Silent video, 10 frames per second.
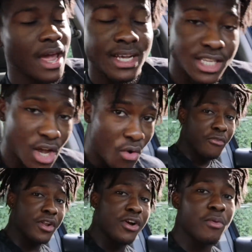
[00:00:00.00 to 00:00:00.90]
So I'm
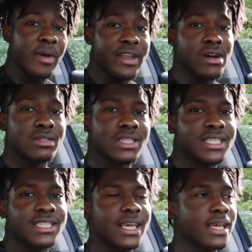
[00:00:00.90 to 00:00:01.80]
finna go to McDonald's
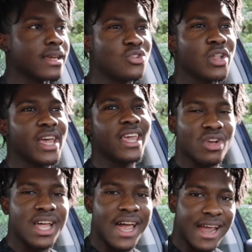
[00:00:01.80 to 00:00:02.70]
and see do they
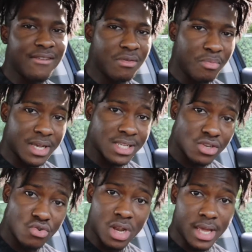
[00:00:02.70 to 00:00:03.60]
really have the best
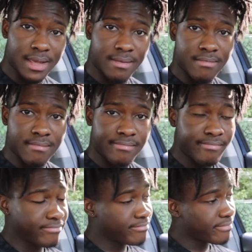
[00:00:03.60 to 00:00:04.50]
Kool-Aid.
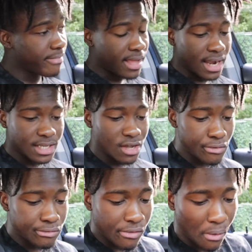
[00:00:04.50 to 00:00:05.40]
Let's
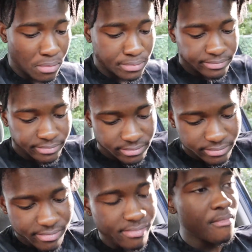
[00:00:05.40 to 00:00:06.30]
go.
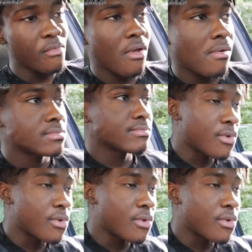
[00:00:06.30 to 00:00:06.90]
Y'all